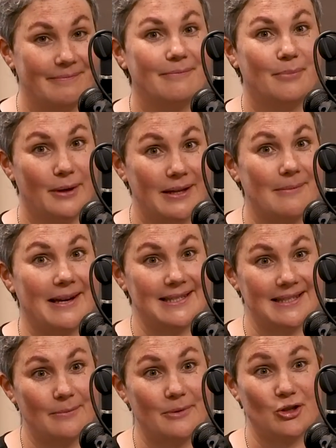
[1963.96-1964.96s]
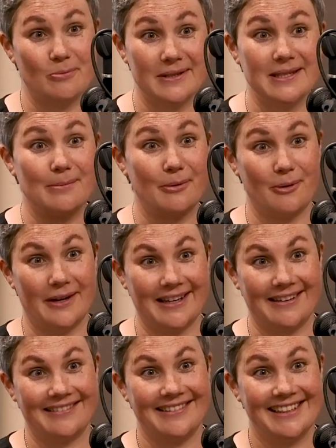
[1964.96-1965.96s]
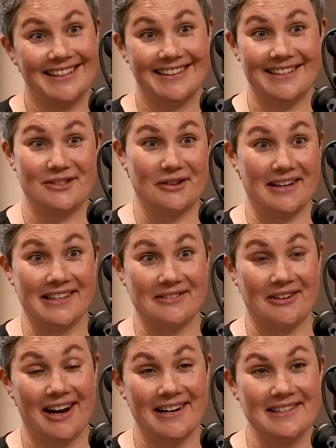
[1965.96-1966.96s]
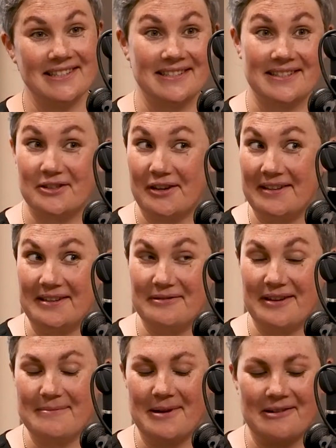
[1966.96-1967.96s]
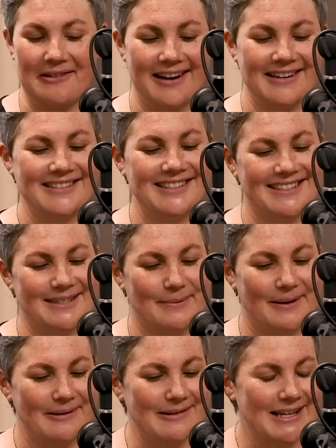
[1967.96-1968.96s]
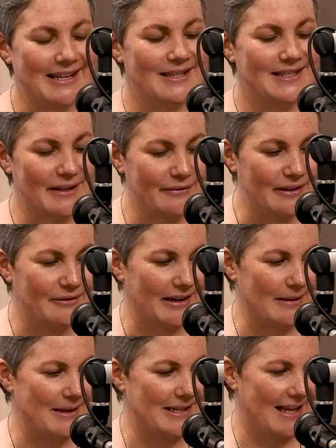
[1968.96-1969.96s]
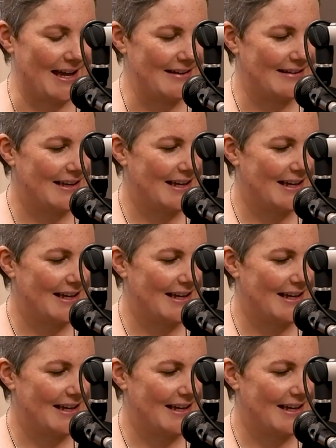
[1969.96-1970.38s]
pretty amazing, and we should be supporting Australian writers and Australian female writers as well. Definitely recommend that.